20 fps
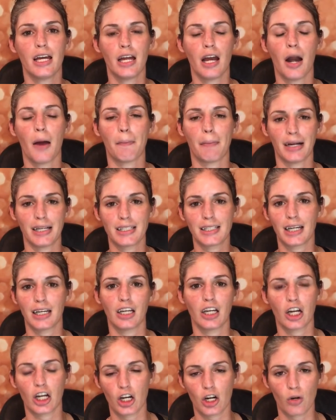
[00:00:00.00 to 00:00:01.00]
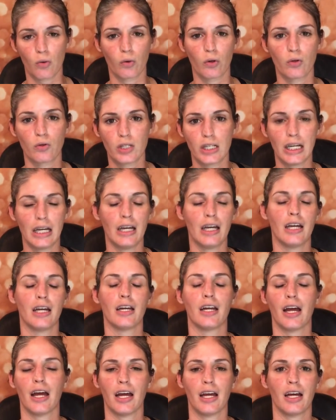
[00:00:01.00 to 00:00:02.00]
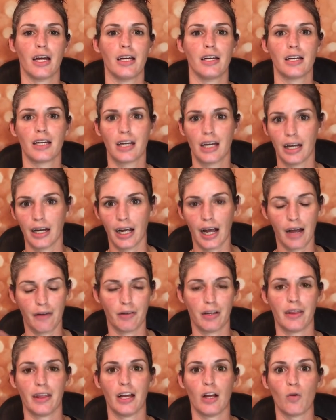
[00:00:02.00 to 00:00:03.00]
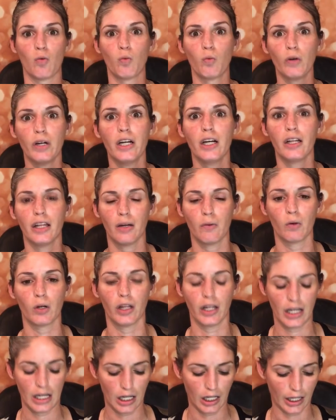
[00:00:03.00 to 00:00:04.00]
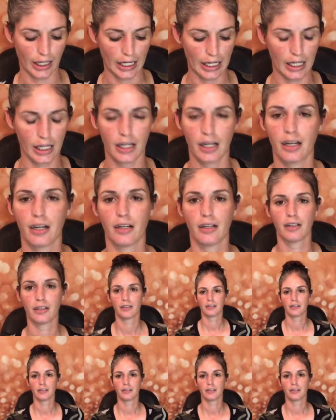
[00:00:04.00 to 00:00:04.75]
in my skincare routine and getting everything really, really clean.